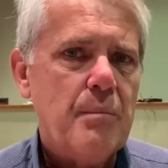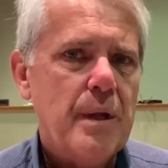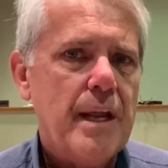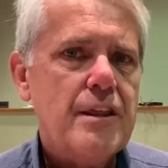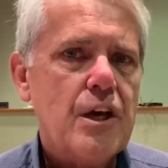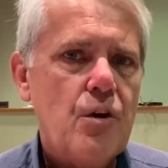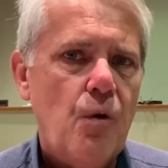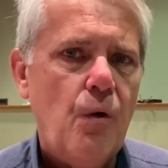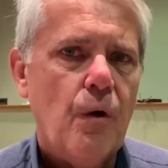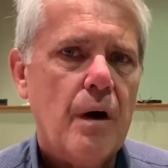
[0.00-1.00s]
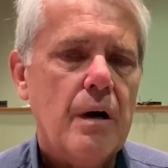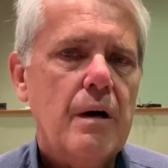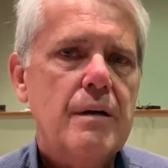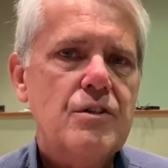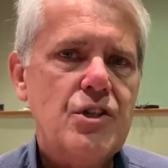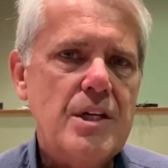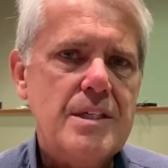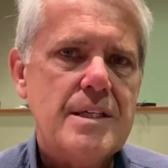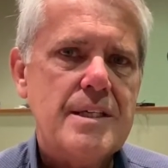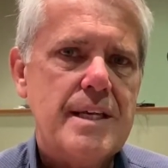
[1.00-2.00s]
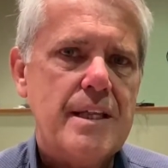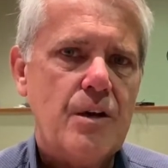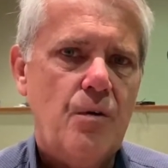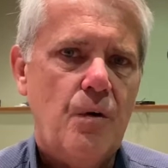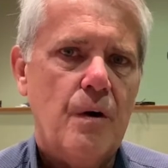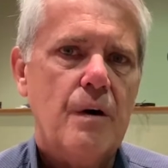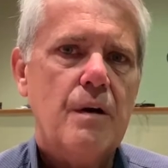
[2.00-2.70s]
But at the core, Jesus is at the core.